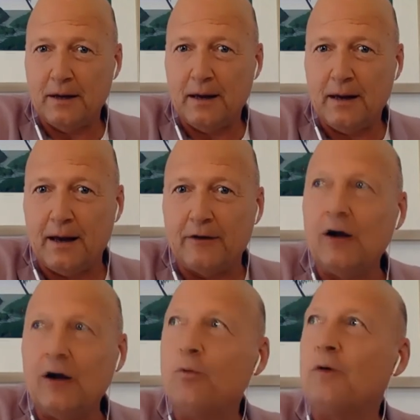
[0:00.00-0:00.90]
And you know
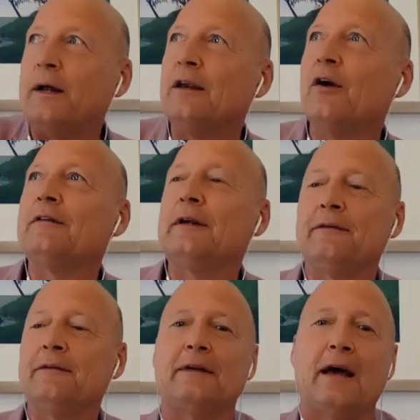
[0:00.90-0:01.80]
what? When you actually
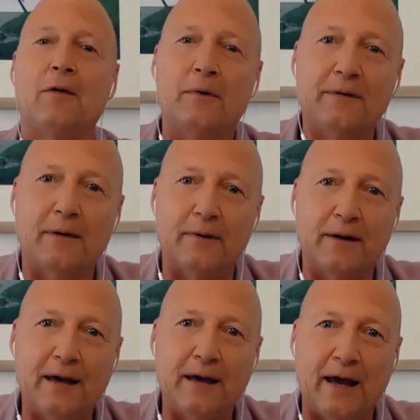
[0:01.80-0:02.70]
sit down with someone and
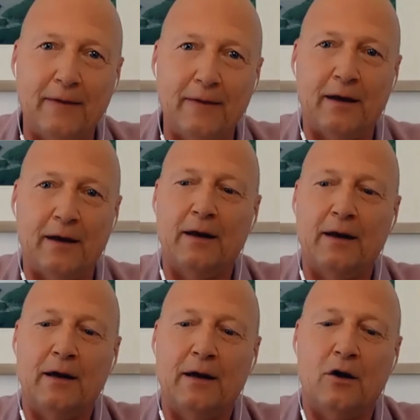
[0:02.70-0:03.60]
saying that
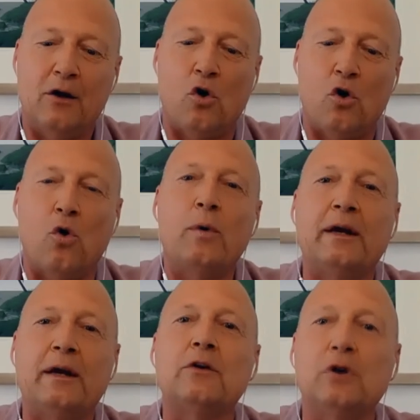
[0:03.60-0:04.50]
all we need
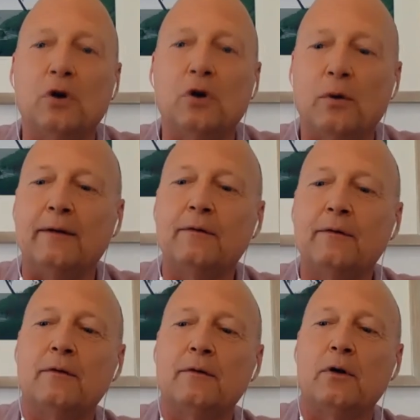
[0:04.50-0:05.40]
to do
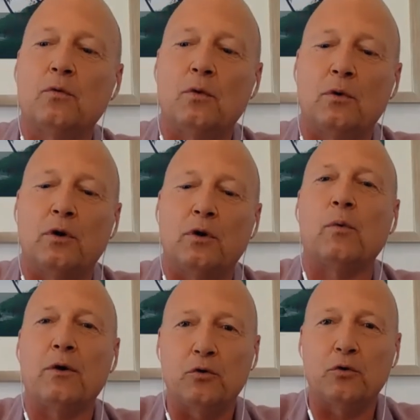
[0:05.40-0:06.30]
is look at
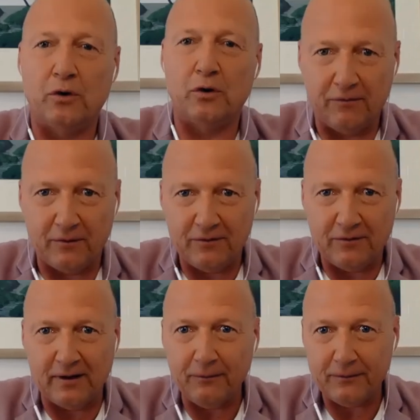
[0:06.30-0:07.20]
one or two different
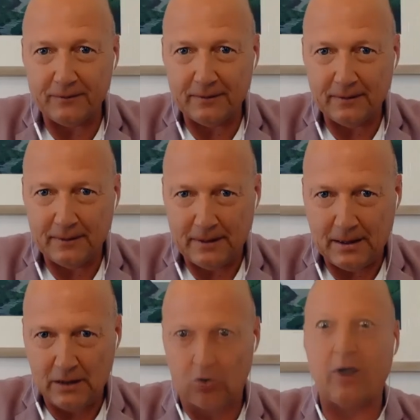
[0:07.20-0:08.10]
shifts,
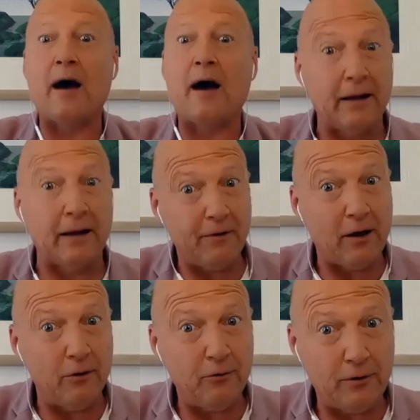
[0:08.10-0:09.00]
look how money
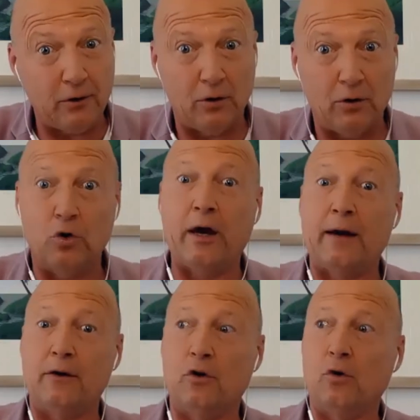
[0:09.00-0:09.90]
flows for you, look
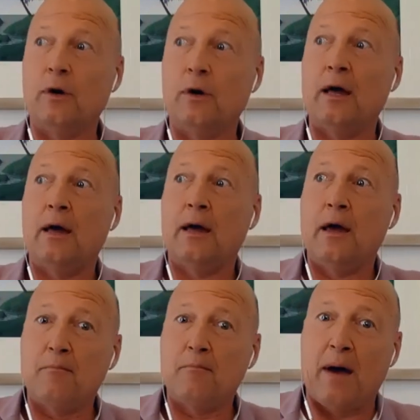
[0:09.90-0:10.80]
at your
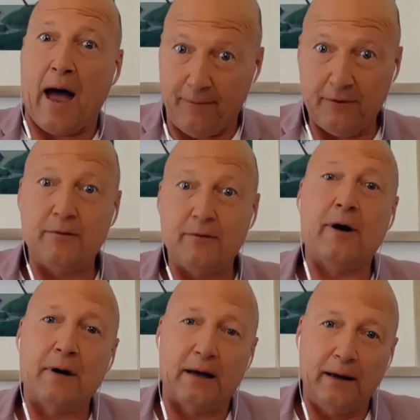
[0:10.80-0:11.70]
behaviors
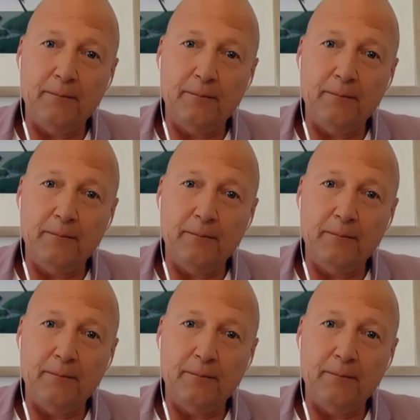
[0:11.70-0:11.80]
around money,